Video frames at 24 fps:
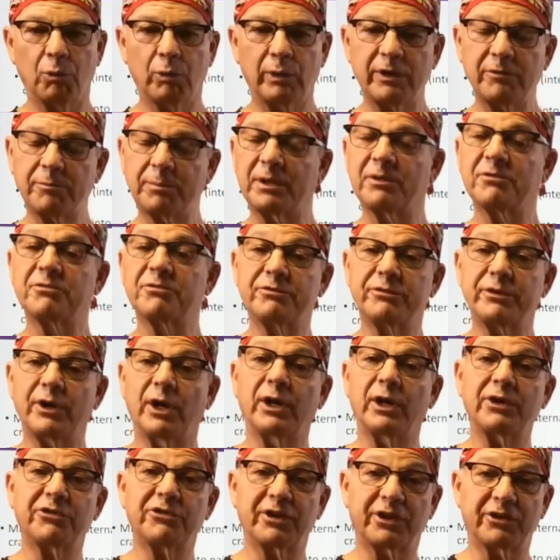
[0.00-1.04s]
Is the internal
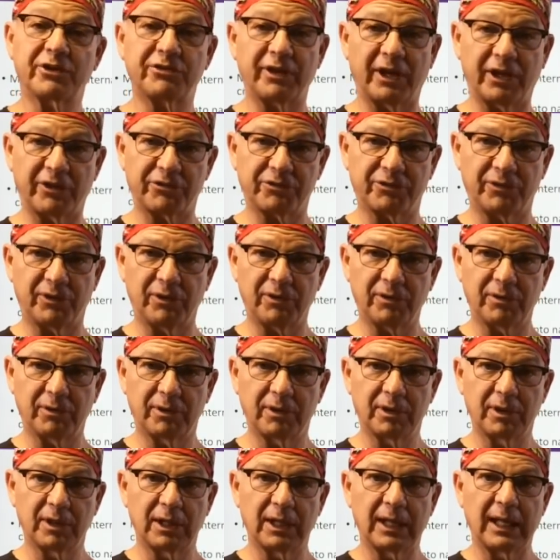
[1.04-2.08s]
device less painful
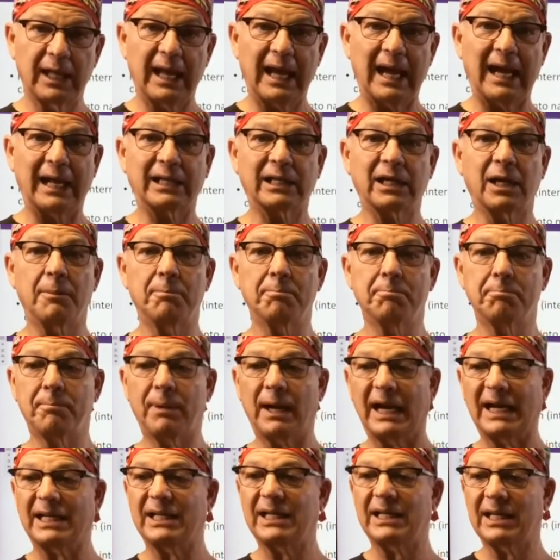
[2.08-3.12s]
than the external?
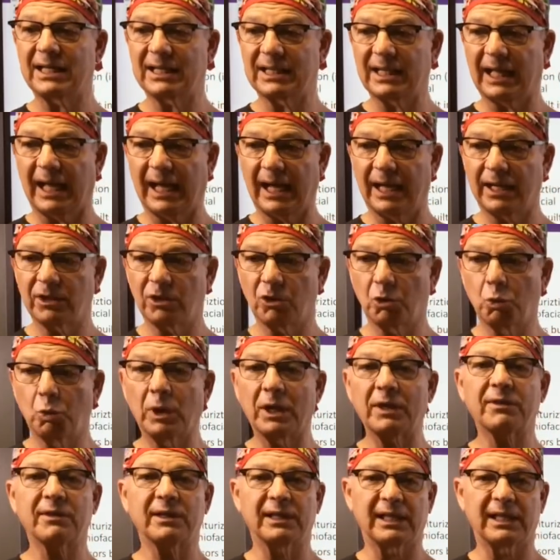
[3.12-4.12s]
And what about scarring?